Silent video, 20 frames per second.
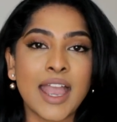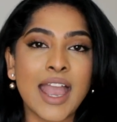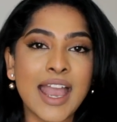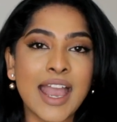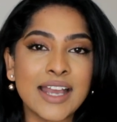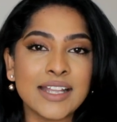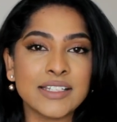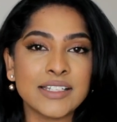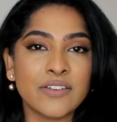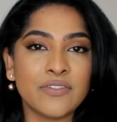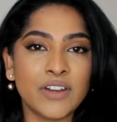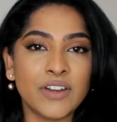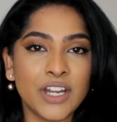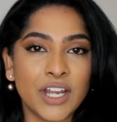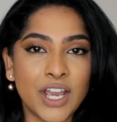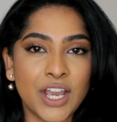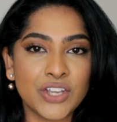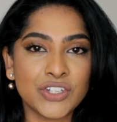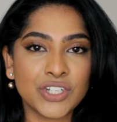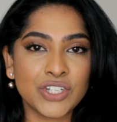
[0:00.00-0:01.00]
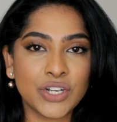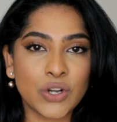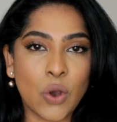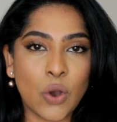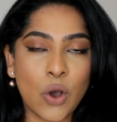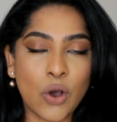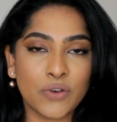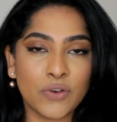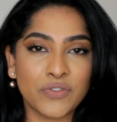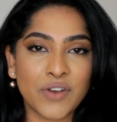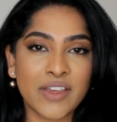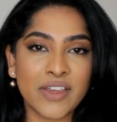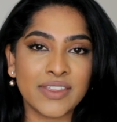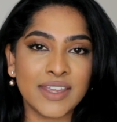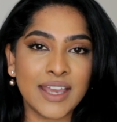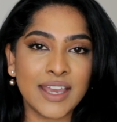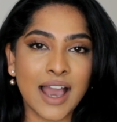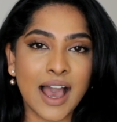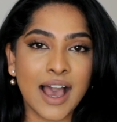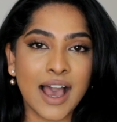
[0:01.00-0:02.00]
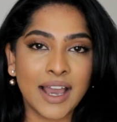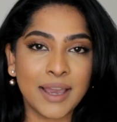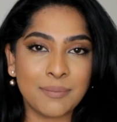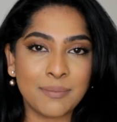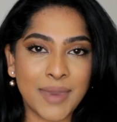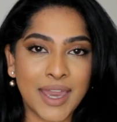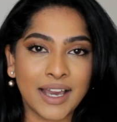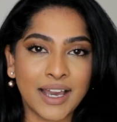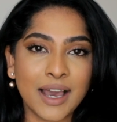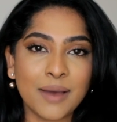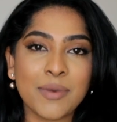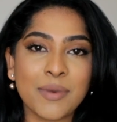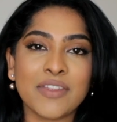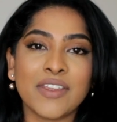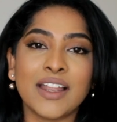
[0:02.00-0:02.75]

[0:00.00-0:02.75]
and a variation of the eye makeup,